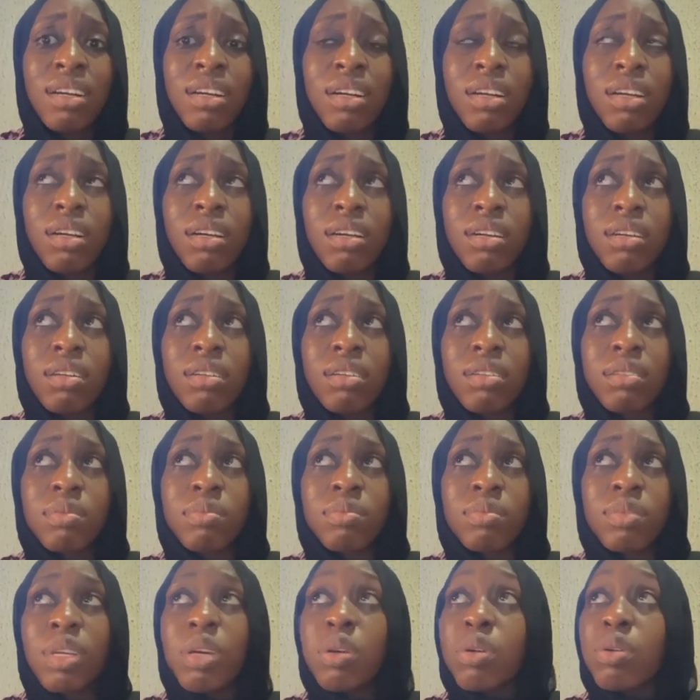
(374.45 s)

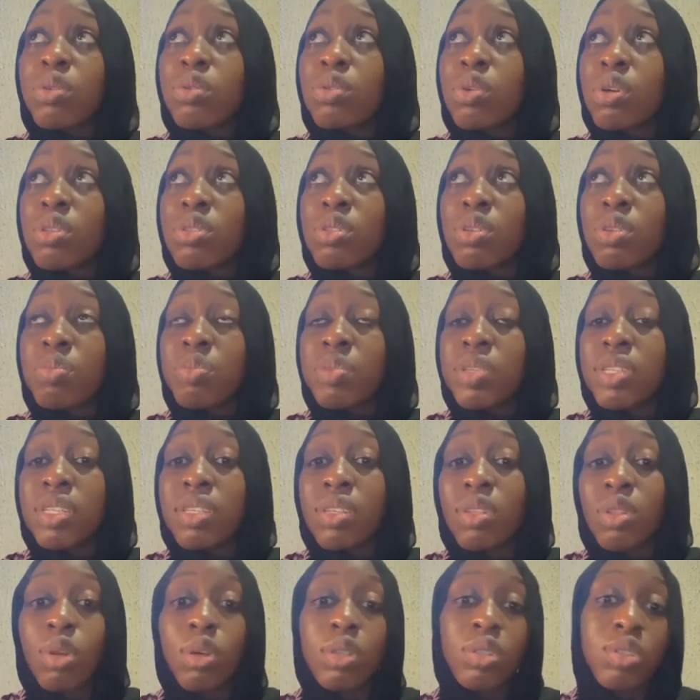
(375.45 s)
There could also
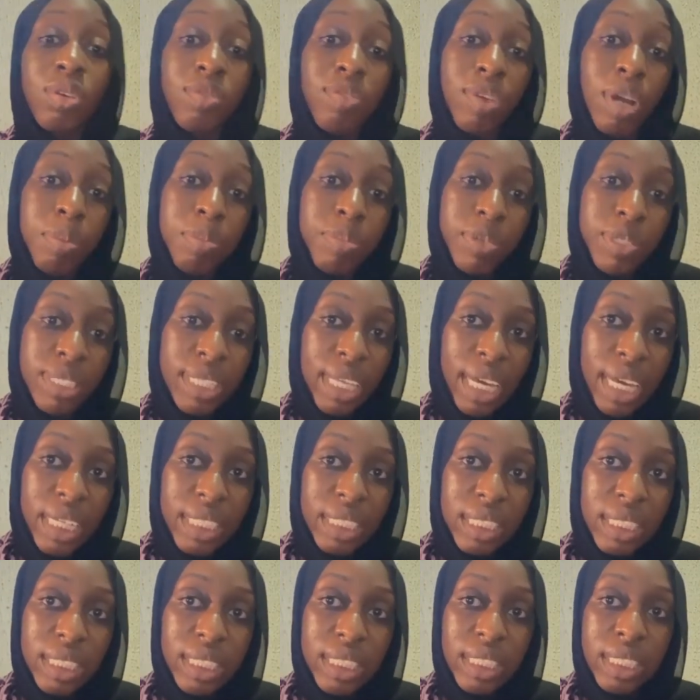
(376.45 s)
be loss of
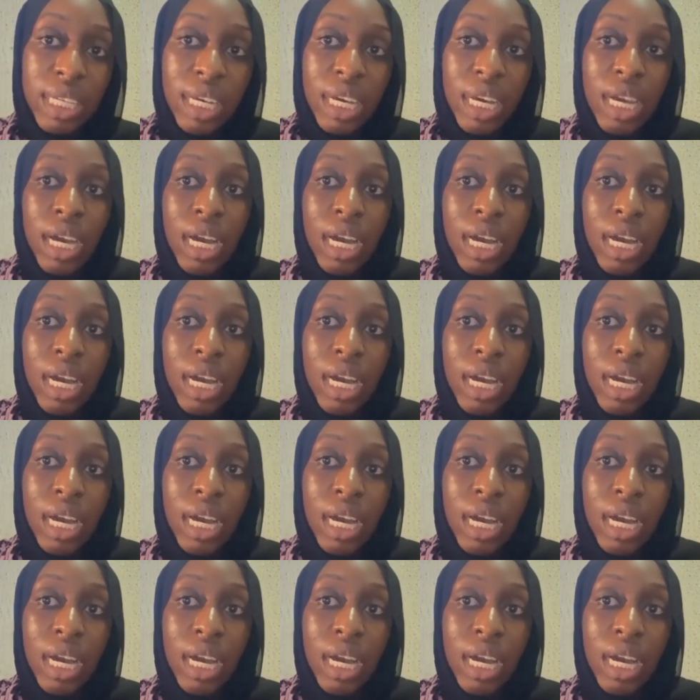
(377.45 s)
appetite,